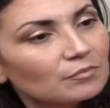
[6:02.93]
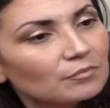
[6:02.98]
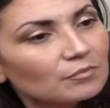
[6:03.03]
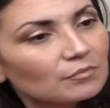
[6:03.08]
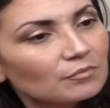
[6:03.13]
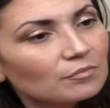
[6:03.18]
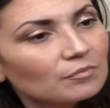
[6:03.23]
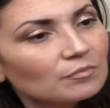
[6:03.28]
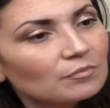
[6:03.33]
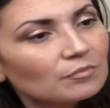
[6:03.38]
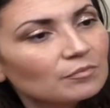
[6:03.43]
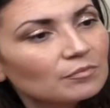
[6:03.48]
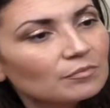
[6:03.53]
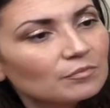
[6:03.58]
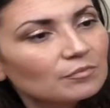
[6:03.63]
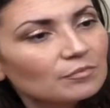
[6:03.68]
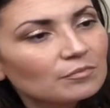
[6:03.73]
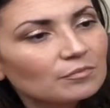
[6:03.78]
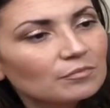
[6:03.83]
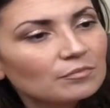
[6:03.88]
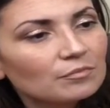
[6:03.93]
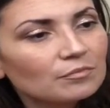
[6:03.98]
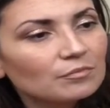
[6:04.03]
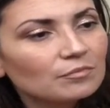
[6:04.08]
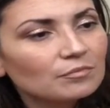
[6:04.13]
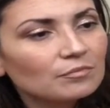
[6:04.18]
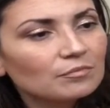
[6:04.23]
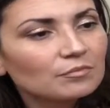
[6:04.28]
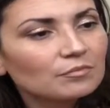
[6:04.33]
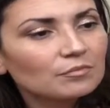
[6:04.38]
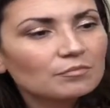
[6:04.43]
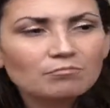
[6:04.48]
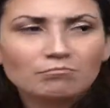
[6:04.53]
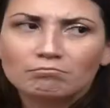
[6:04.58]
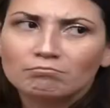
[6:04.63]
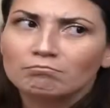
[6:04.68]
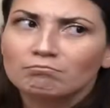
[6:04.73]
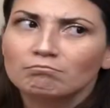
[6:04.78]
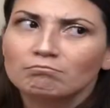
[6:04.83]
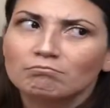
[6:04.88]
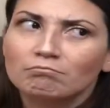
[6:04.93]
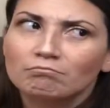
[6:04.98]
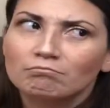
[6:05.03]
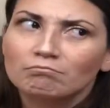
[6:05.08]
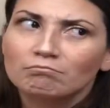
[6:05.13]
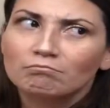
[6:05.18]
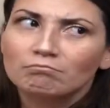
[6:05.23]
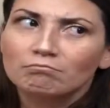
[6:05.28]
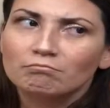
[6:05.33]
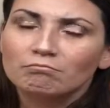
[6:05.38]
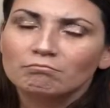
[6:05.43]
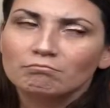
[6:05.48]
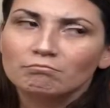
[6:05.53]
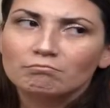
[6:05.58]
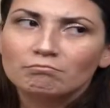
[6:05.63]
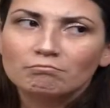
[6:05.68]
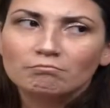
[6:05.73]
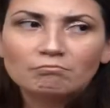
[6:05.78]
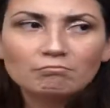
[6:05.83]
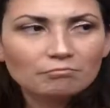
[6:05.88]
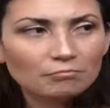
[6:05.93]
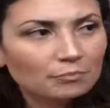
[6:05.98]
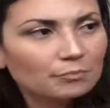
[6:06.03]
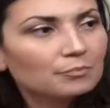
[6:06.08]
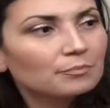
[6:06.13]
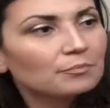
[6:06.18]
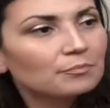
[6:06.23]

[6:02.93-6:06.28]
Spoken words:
This person isn't speaking.